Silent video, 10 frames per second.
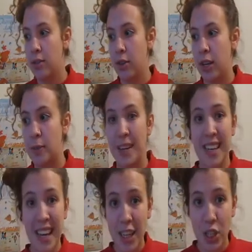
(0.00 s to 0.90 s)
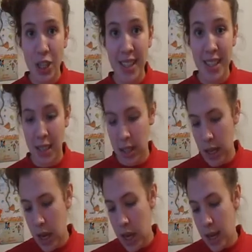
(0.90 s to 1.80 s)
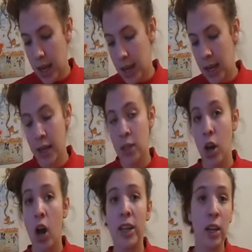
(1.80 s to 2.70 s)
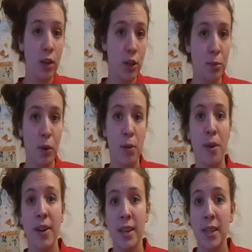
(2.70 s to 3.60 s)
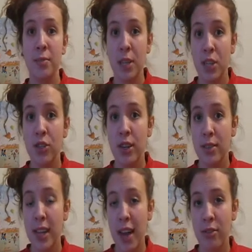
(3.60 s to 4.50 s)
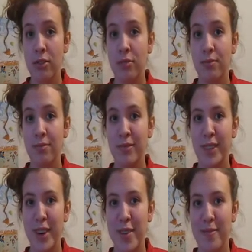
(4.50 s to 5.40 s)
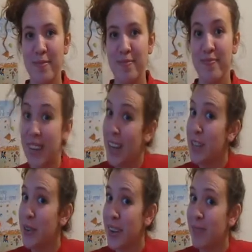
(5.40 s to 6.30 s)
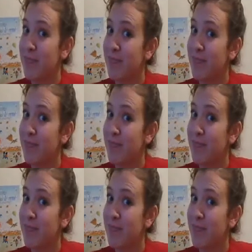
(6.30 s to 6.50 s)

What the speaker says: expectations, and he also spoke about his administrative staff. So, enjoy!